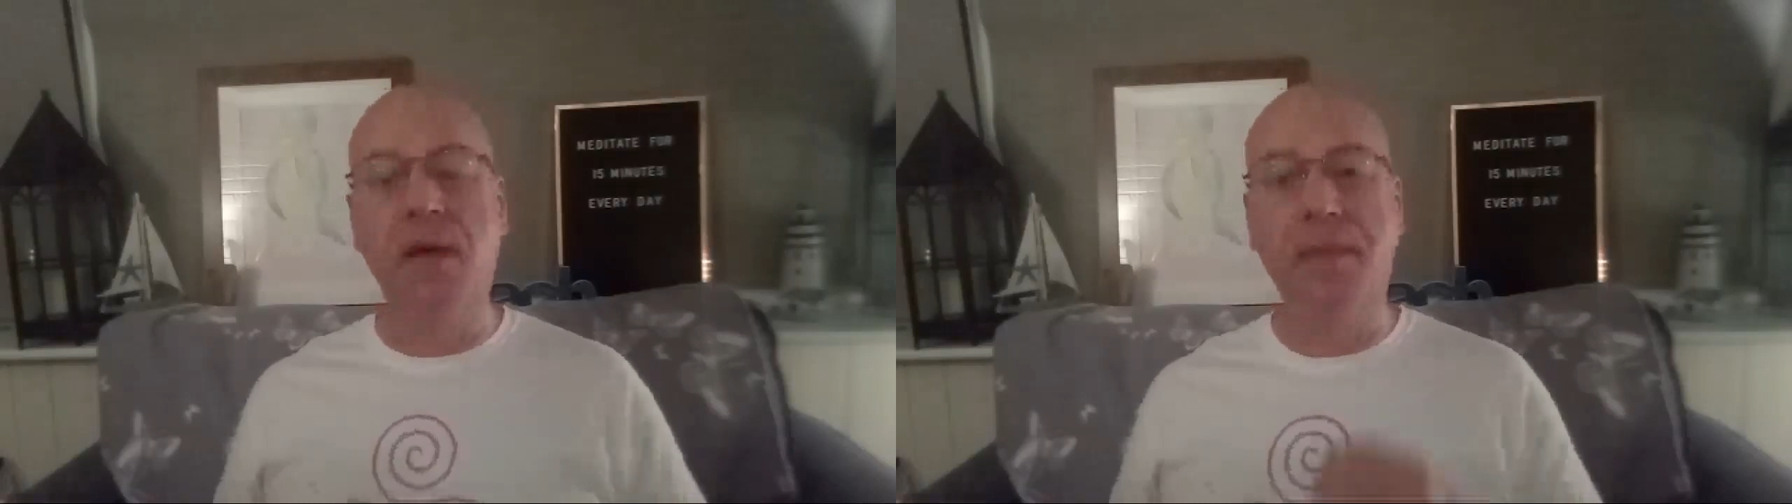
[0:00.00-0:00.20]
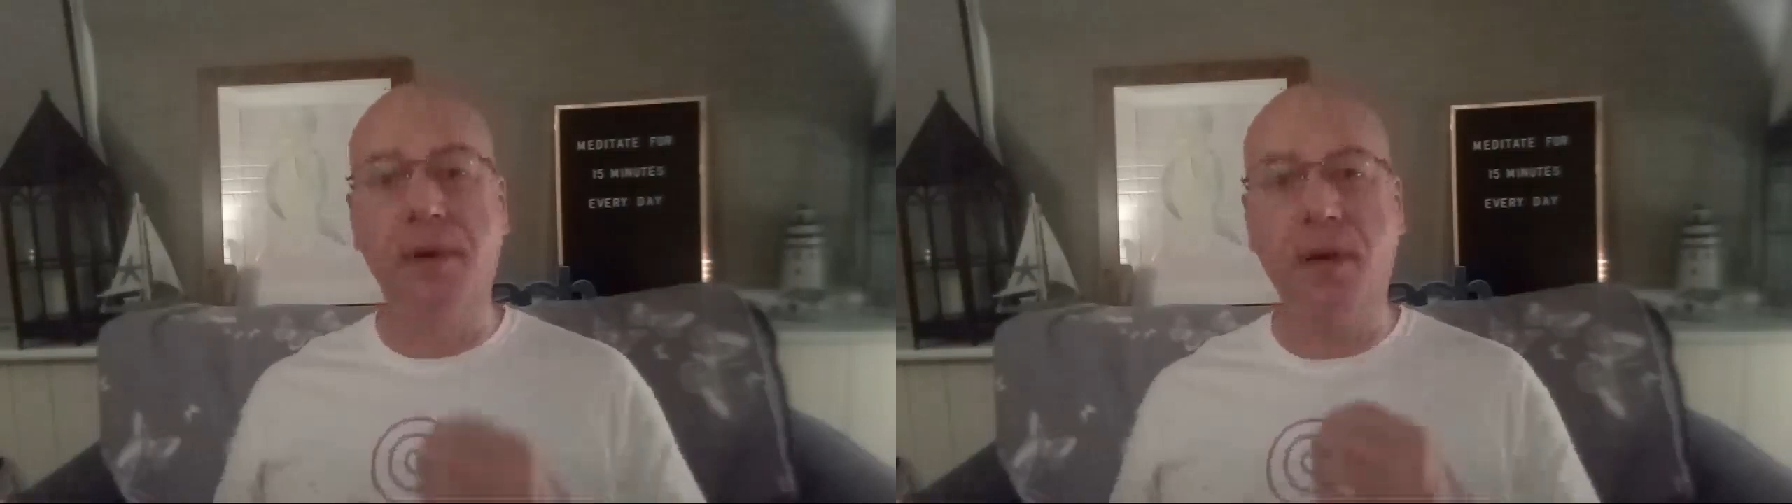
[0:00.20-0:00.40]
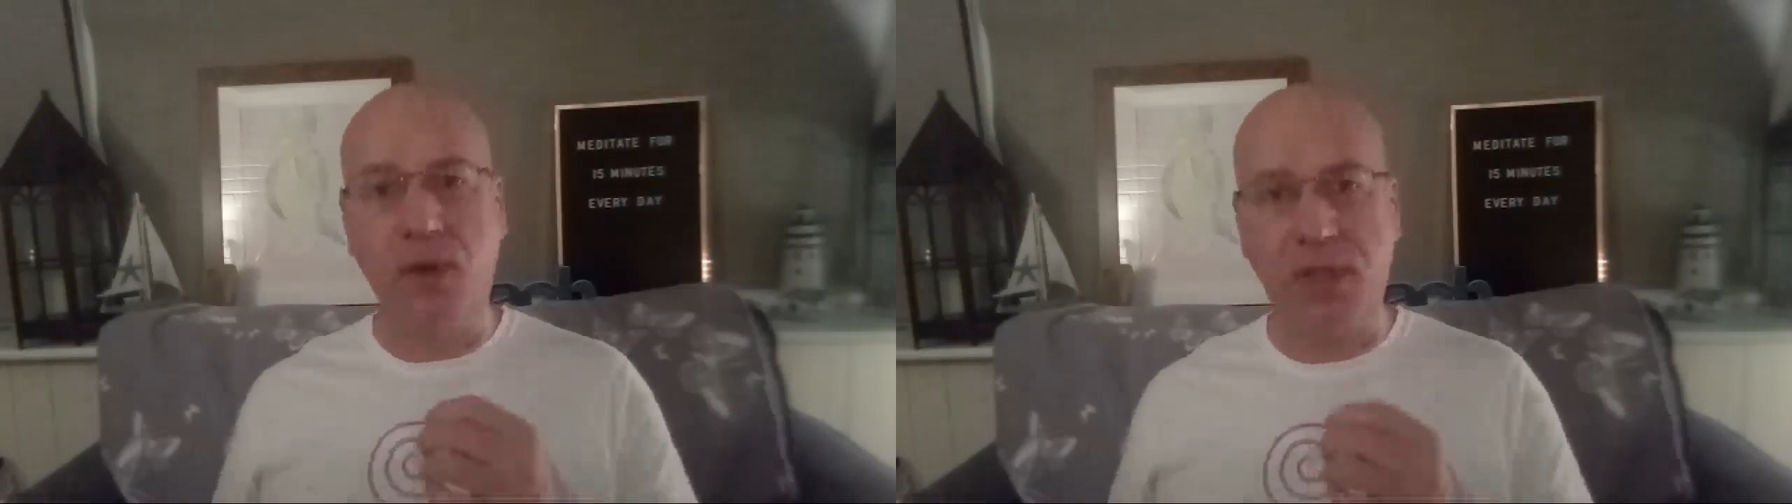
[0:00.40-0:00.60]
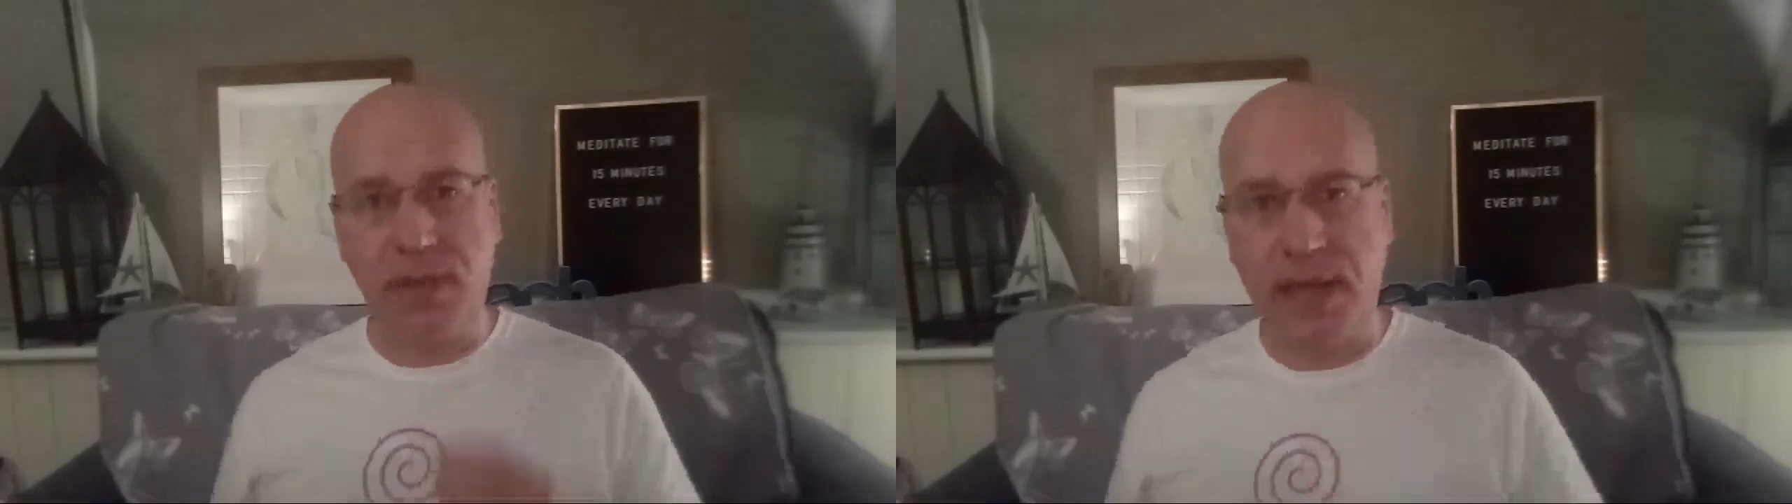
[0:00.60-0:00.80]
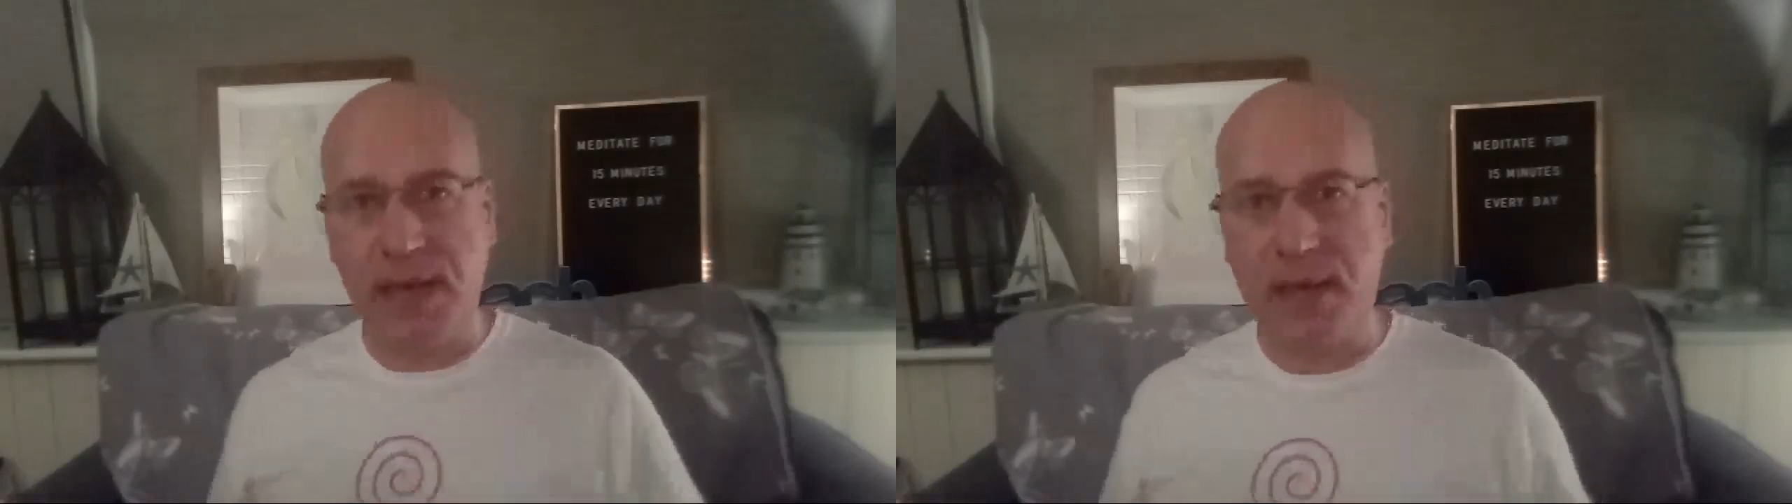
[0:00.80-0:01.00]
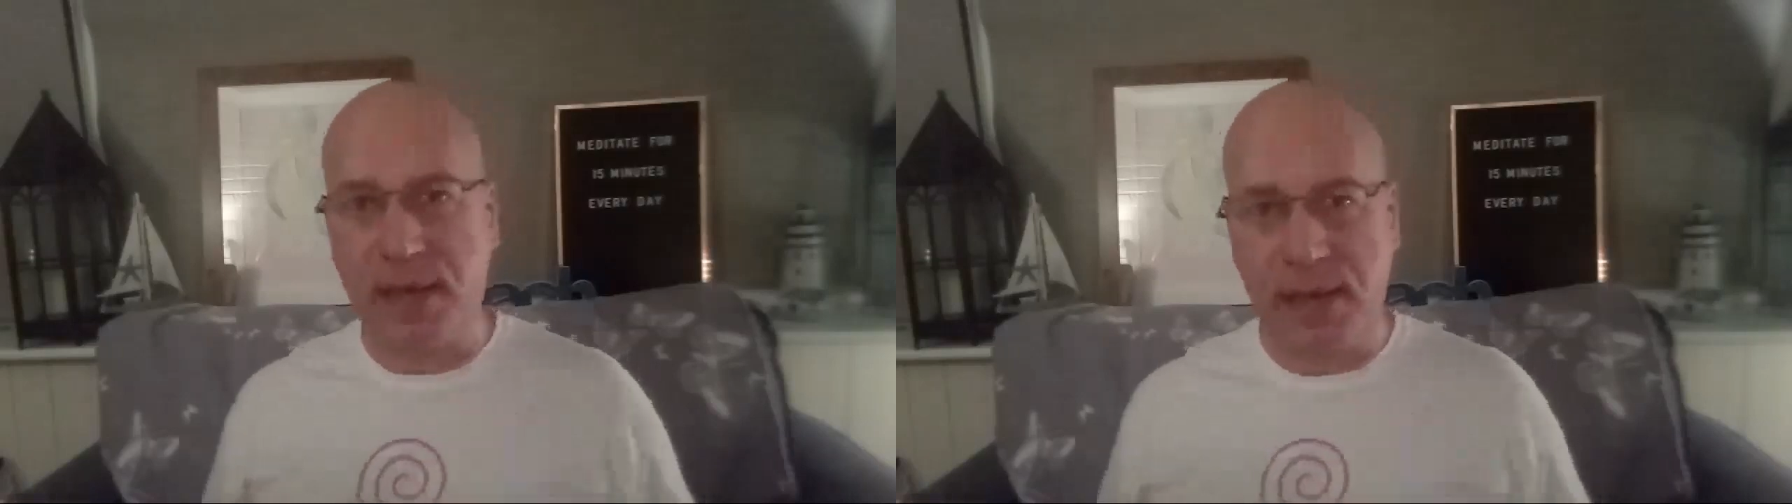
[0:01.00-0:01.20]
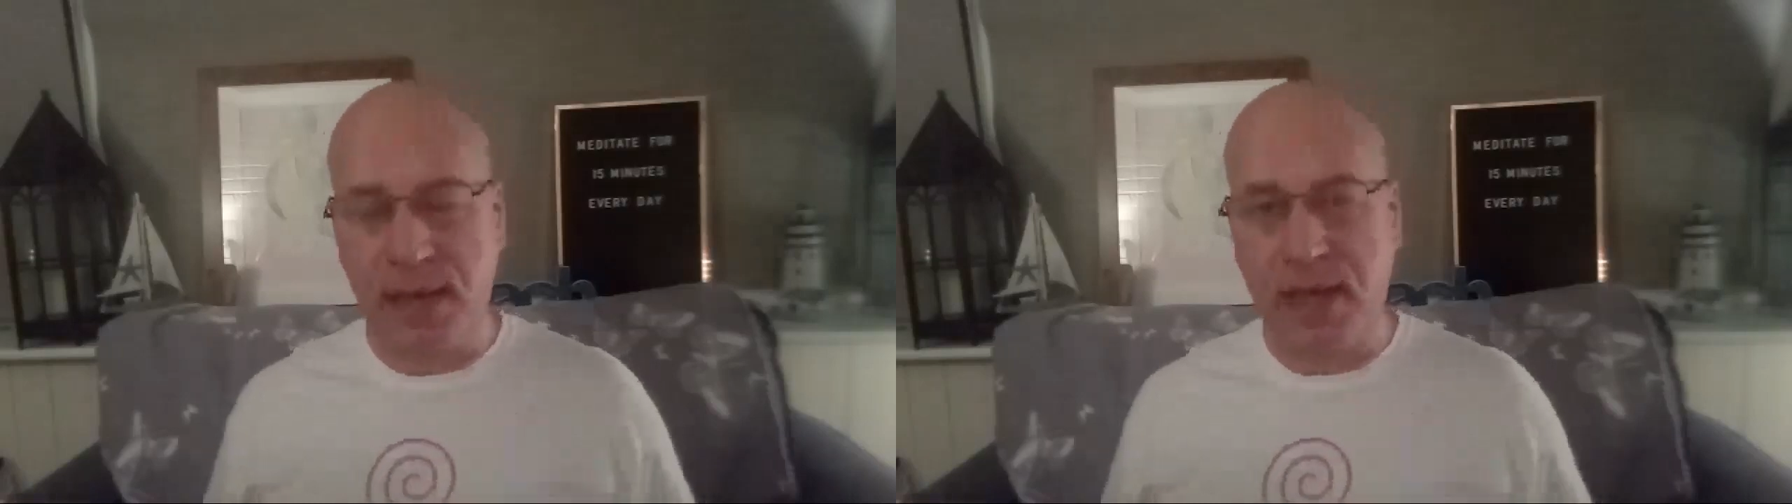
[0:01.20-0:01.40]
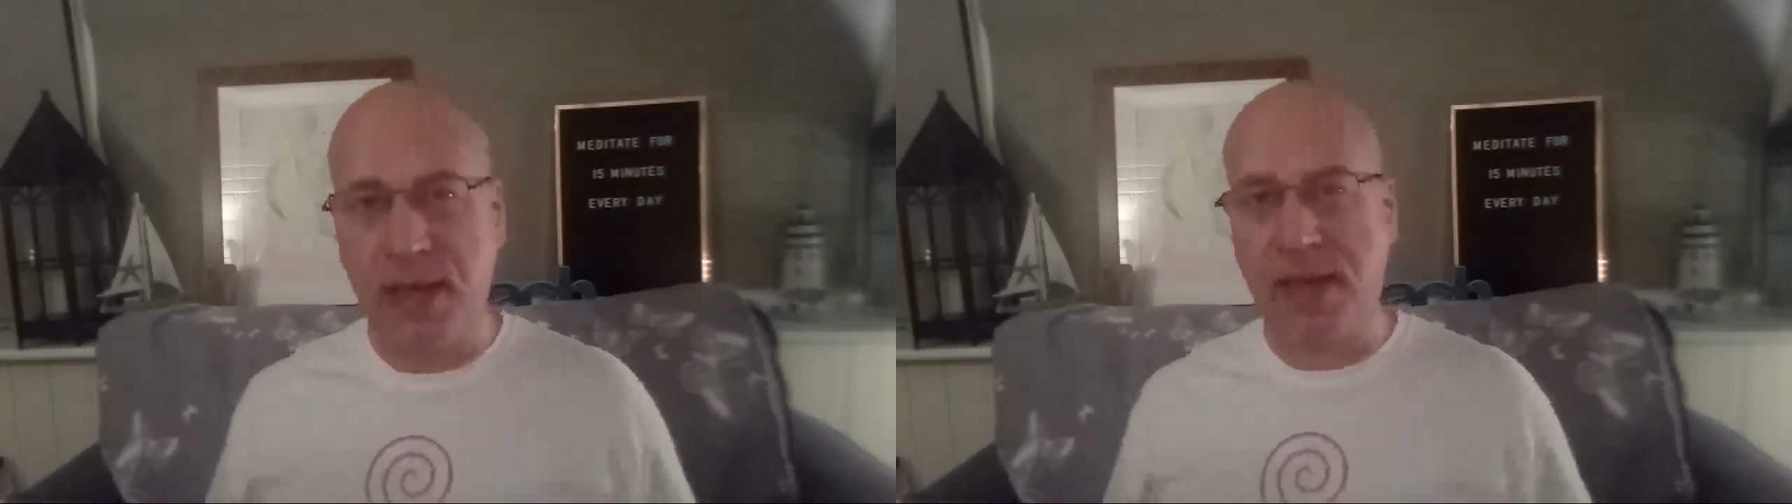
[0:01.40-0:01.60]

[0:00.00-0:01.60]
But what I'm getting at here